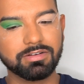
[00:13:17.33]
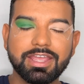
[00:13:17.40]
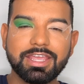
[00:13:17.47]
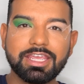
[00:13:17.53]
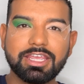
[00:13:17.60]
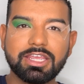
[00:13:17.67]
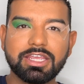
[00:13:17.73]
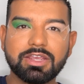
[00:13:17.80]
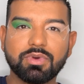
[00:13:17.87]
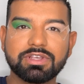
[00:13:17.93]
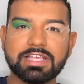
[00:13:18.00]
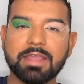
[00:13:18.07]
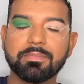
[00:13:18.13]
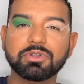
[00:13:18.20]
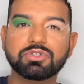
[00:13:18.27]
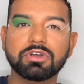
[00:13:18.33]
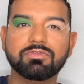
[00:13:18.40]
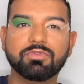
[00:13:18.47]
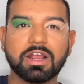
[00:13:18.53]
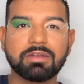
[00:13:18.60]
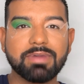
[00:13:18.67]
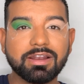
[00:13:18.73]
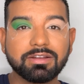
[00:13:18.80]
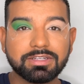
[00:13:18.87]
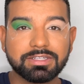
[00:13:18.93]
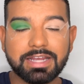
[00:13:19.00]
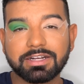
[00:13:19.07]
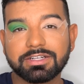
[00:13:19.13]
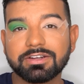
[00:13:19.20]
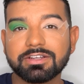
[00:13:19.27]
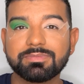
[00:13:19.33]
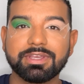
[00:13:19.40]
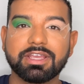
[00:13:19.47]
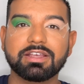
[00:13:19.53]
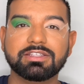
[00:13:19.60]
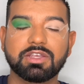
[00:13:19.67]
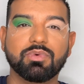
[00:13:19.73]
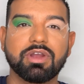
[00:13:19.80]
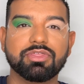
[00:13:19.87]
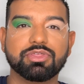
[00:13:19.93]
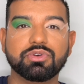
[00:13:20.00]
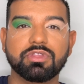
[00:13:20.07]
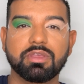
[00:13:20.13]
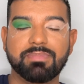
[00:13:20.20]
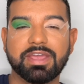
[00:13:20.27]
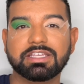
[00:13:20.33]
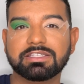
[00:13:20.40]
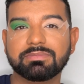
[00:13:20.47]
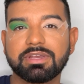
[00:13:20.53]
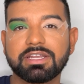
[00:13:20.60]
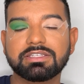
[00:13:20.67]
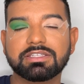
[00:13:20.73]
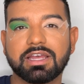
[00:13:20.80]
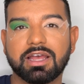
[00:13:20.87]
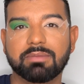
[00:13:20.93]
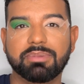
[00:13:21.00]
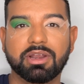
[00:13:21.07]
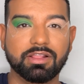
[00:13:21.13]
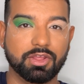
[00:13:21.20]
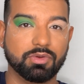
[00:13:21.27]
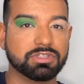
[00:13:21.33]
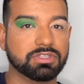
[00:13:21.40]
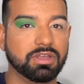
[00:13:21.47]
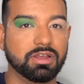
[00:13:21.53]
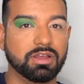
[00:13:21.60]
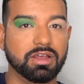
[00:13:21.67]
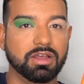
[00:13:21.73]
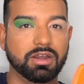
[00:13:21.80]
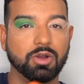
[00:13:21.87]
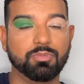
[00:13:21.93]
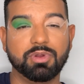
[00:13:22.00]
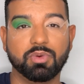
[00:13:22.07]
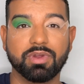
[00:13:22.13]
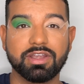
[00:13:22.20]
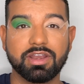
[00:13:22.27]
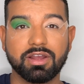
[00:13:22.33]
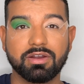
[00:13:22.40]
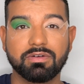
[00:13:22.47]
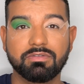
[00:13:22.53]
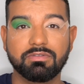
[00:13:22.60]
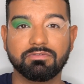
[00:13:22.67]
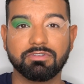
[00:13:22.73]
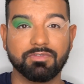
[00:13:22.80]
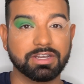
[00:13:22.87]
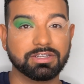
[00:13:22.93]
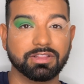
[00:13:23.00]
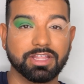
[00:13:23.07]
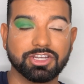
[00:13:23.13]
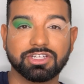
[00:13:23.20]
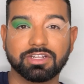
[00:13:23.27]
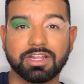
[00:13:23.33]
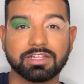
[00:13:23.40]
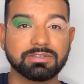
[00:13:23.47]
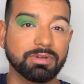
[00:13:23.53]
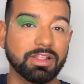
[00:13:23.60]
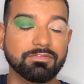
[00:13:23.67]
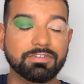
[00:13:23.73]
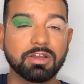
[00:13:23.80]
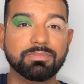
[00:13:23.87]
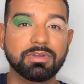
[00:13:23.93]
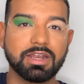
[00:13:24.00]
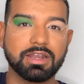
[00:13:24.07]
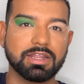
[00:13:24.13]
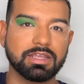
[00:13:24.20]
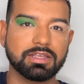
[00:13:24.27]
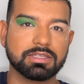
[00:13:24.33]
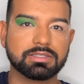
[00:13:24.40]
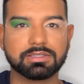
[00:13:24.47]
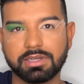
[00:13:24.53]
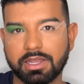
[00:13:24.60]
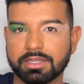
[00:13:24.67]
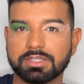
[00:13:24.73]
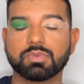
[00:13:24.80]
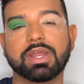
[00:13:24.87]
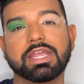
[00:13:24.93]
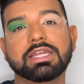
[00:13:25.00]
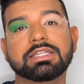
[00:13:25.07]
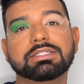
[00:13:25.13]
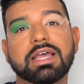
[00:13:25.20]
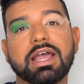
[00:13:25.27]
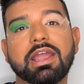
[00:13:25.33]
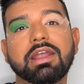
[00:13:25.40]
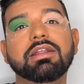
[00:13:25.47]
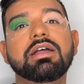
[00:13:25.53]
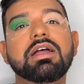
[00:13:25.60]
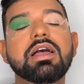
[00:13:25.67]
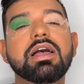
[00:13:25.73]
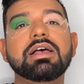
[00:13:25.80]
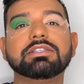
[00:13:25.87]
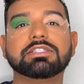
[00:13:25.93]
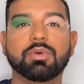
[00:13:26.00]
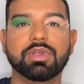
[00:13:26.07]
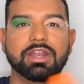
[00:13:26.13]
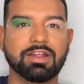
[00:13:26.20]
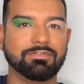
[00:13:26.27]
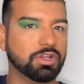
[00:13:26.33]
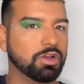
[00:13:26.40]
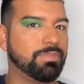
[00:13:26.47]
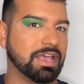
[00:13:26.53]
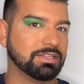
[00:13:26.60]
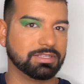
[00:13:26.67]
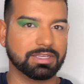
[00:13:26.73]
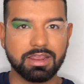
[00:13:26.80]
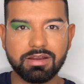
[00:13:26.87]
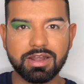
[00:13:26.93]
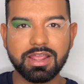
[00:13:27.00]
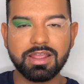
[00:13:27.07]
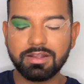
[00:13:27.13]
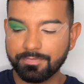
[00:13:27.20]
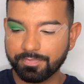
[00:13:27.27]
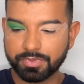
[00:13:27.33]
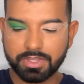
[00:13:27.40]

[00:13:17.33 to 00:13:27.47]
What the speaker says: He was able to avoid metal detectors because he went through the basement. Apparently there was an open window for ventilation that somebody left open, and he snuck his way inside. So he didn't have to go past security.